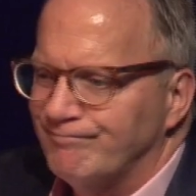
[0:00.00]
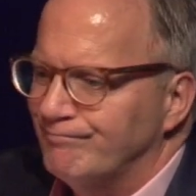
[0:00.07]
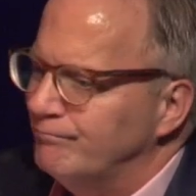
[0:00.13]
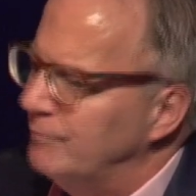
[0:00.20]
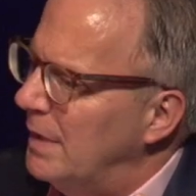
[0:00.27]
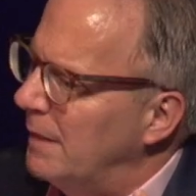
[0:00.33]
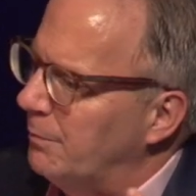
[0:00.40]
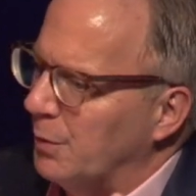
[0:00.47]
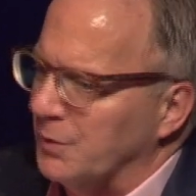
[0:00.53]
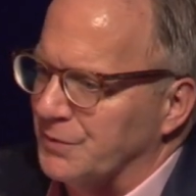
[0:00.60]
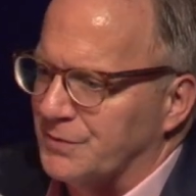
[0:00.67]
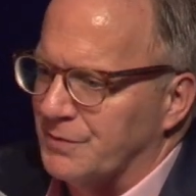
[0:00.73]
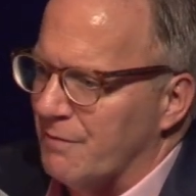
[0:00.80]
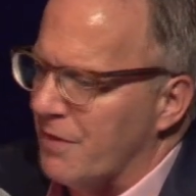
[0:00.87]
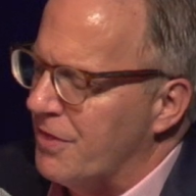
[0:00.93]

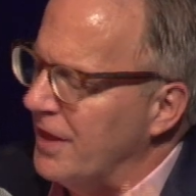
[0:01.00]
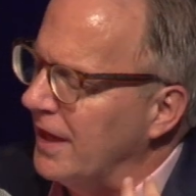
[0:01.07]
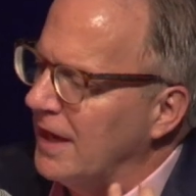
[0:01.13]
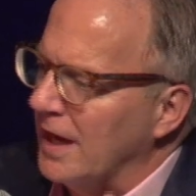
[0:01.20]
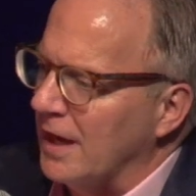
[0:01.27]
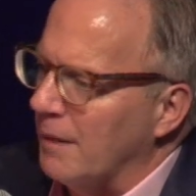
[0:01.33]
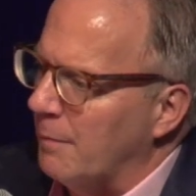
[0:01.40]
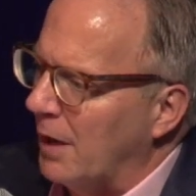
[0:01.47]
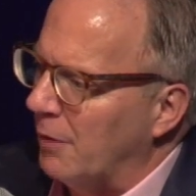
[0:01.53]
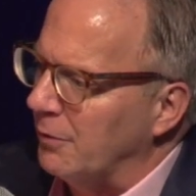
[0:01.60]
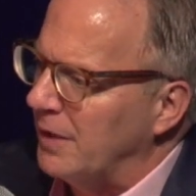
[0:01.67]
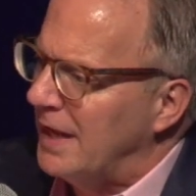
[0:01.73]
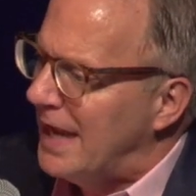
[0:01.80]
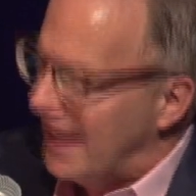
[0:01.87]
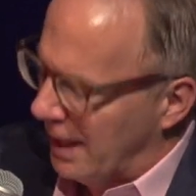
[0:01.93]
people's thinking about
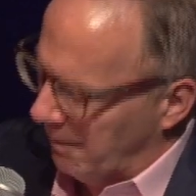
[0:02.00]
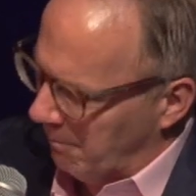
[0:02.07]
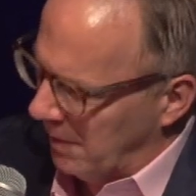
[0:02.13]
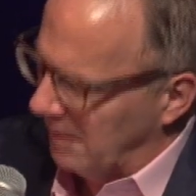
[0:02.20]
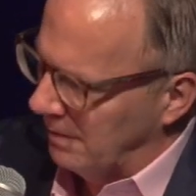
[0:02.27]
him.